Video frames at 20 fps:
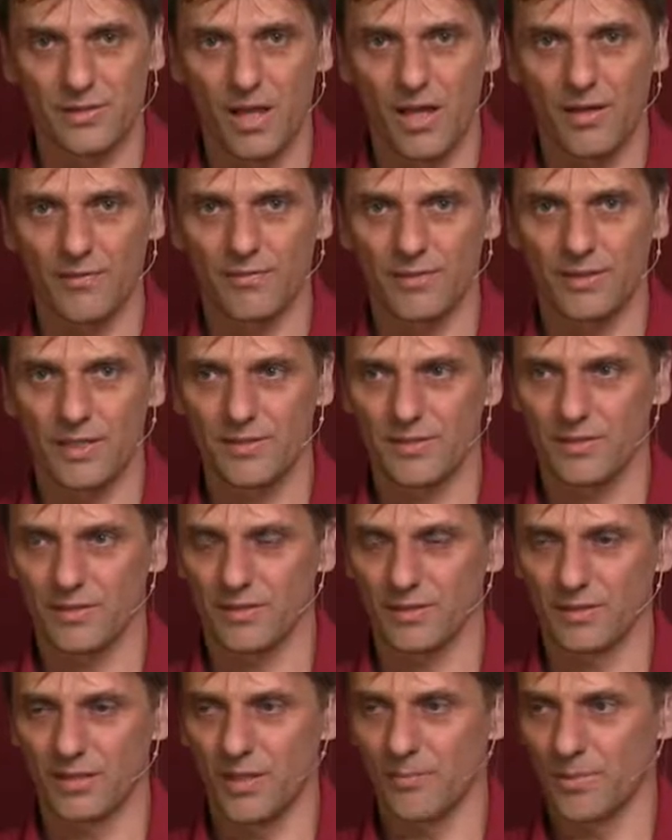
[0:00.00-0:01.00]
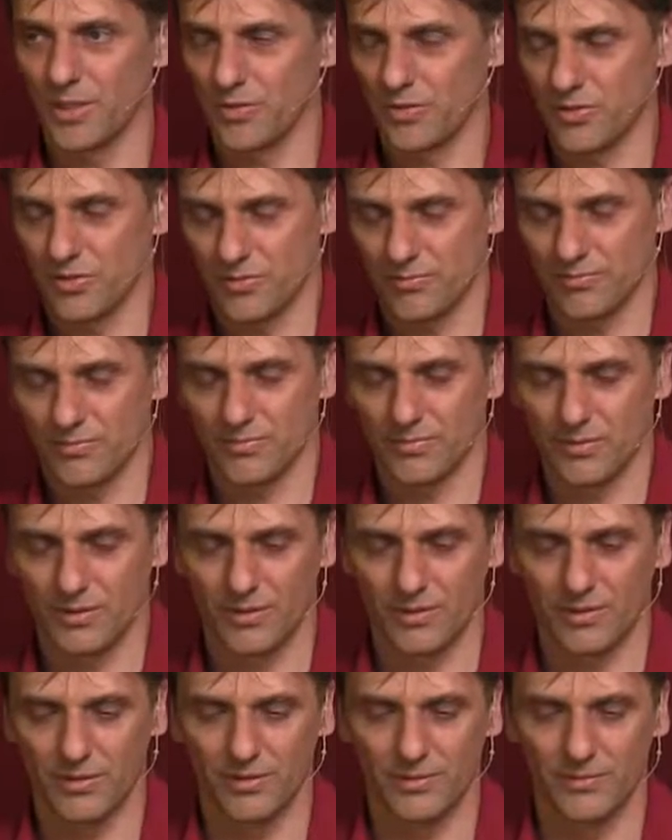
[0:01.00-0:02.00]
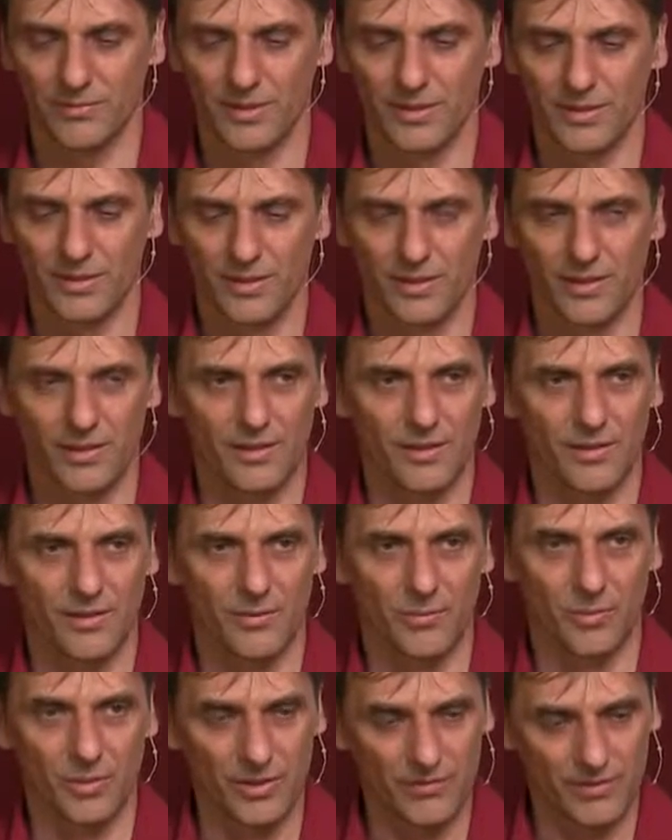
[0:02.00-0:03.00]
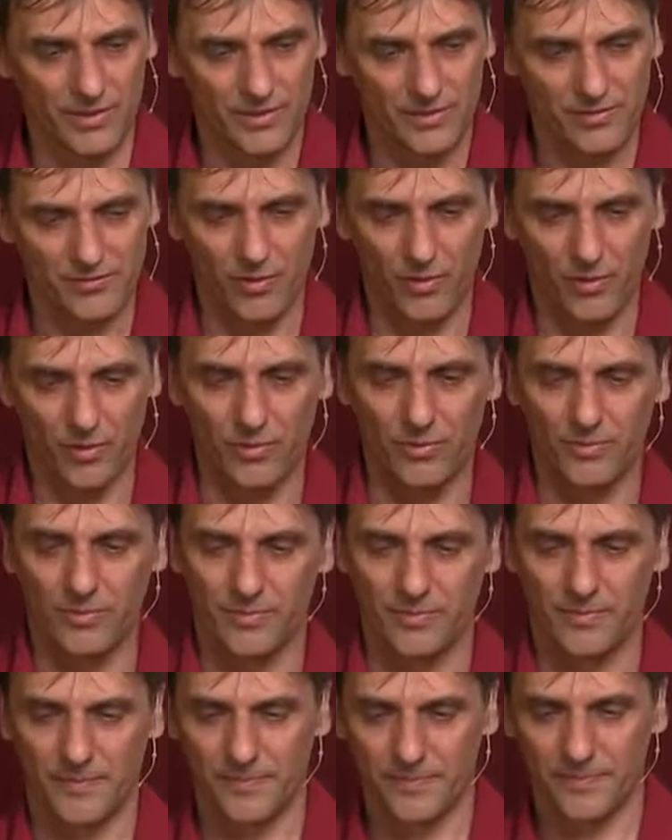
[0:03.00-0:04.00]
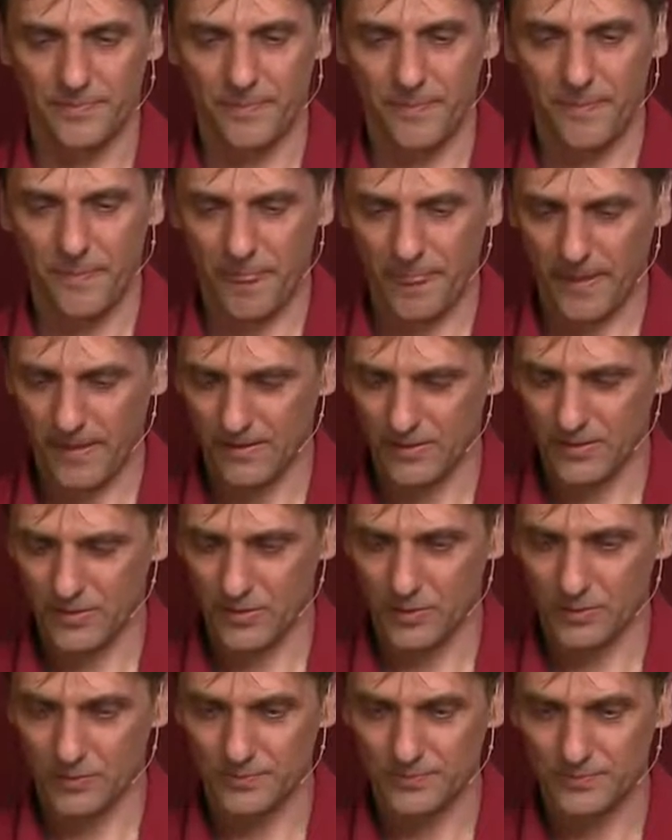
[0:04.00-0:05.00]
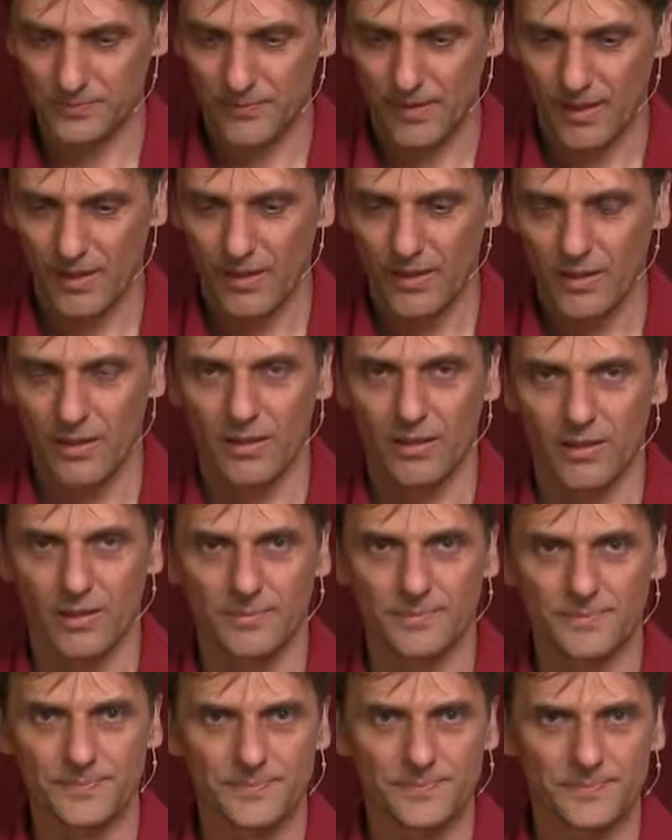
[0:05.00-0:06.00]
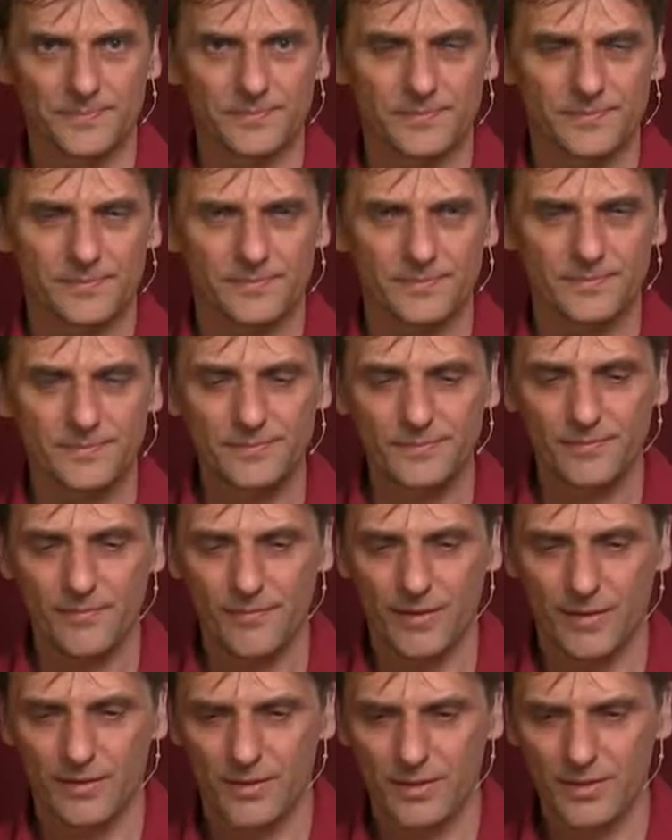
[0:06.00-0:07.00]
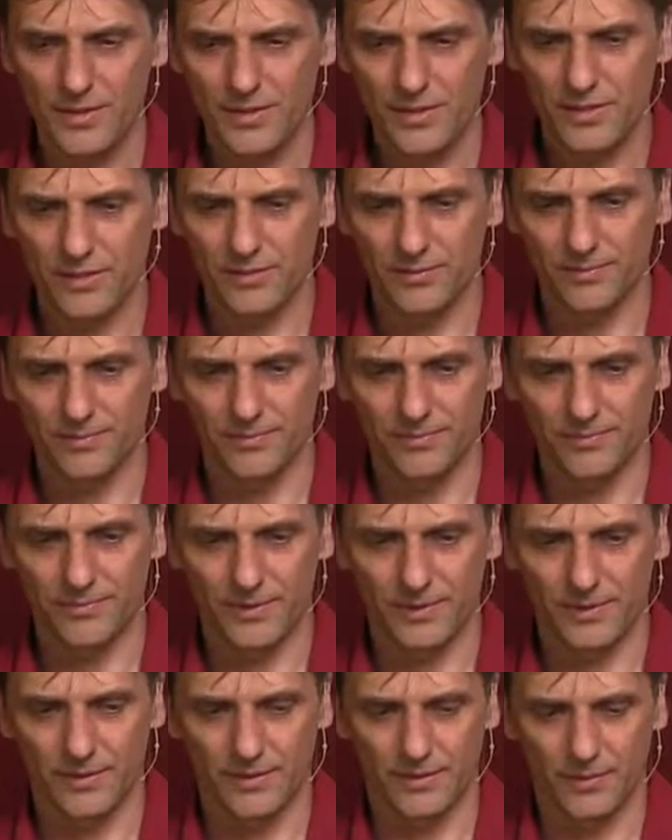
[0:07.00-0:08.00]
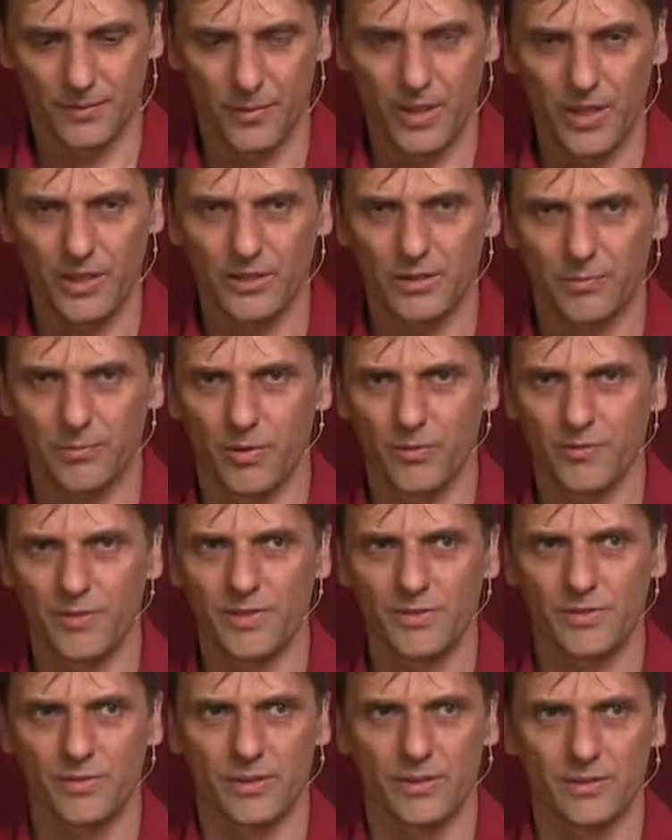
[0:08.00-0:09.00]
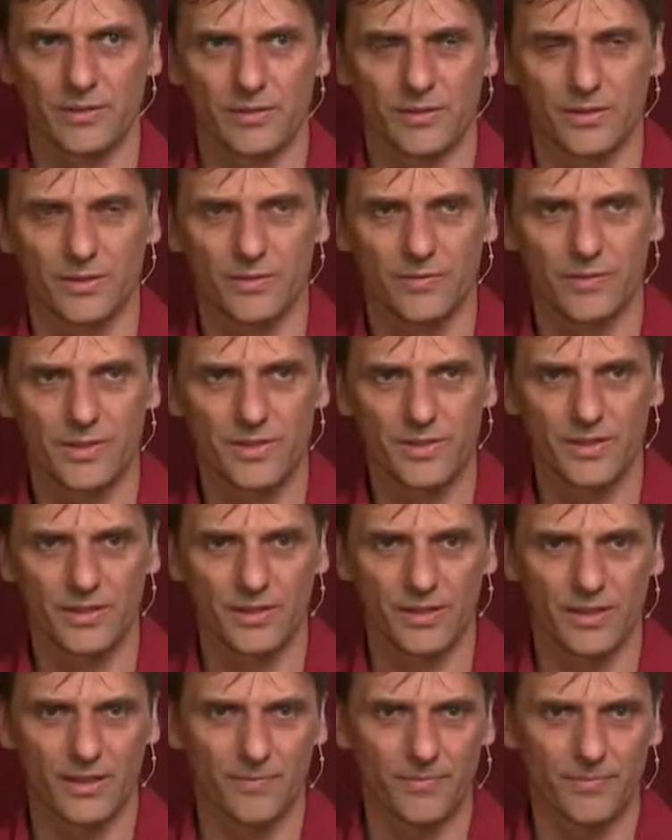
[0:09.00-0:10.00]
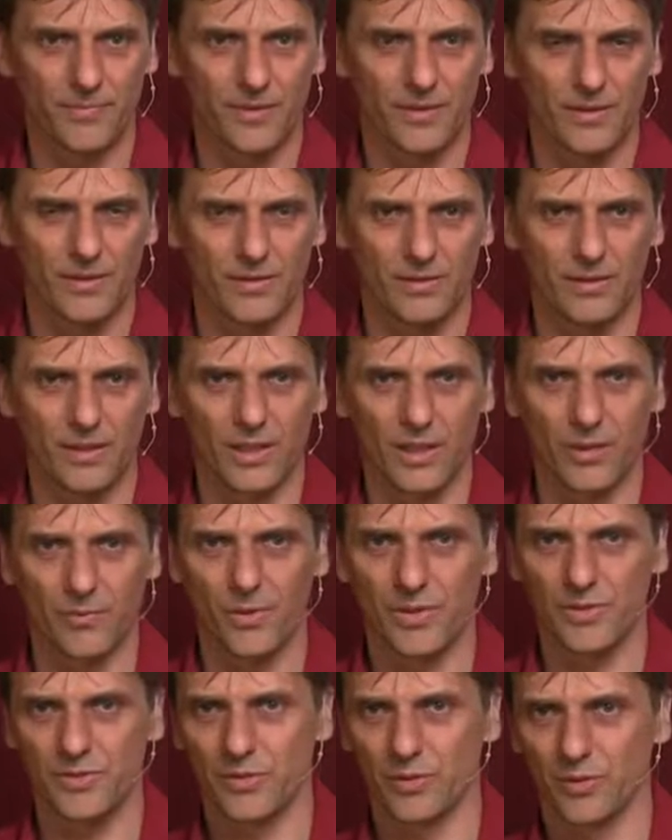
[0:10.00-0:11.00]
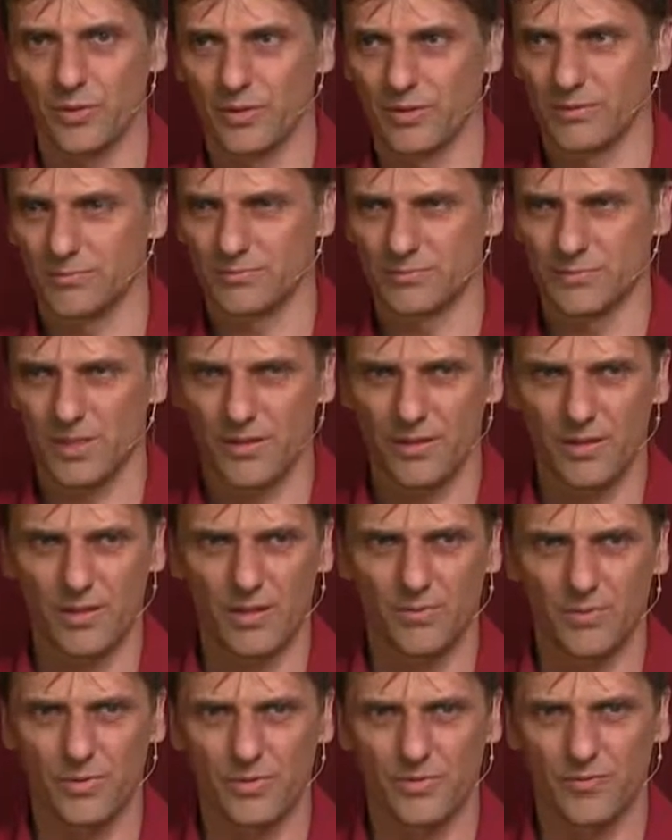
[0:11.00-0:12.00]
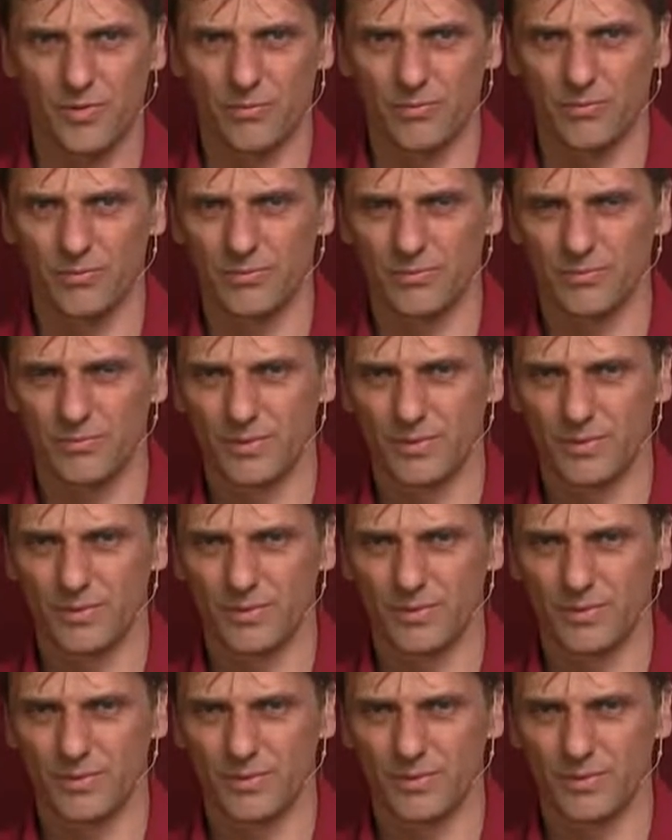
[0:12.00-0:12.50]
life doesn't damage uh, whatever is follow. So uh, there is a uh, we had a professor at the university dealing with soil. I think he was from